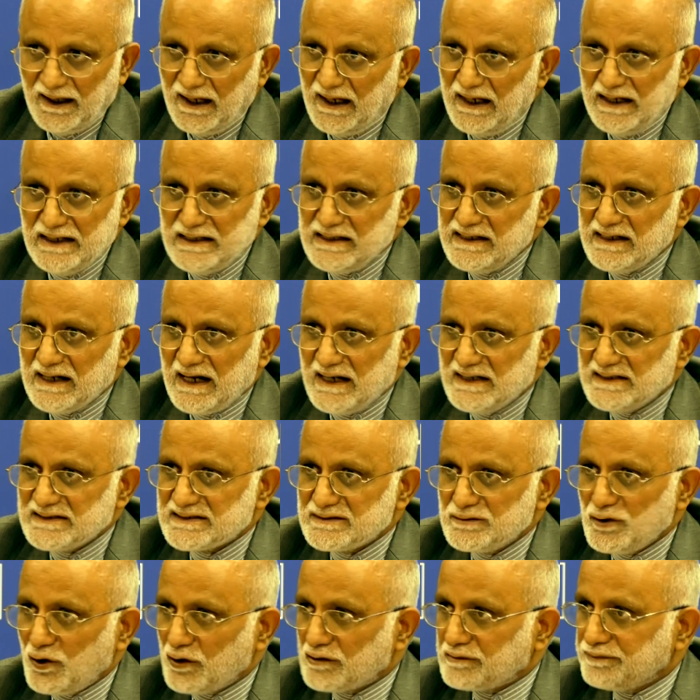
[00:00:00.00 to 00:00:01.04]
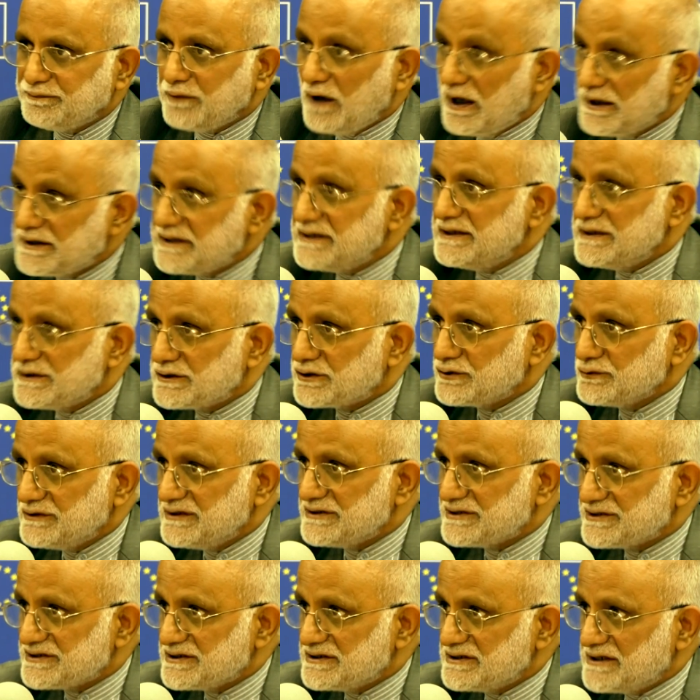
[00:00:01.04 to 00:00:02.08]
India is not party to
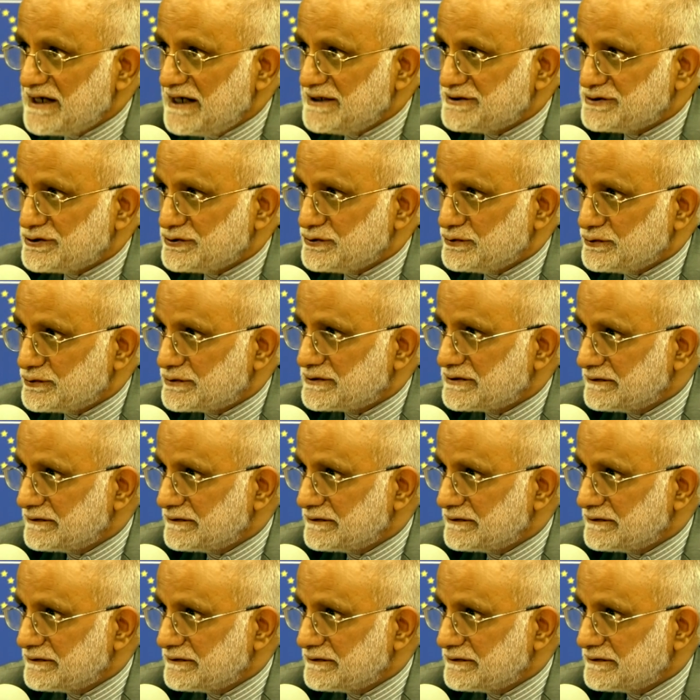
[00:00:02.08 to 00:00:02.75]
this statute,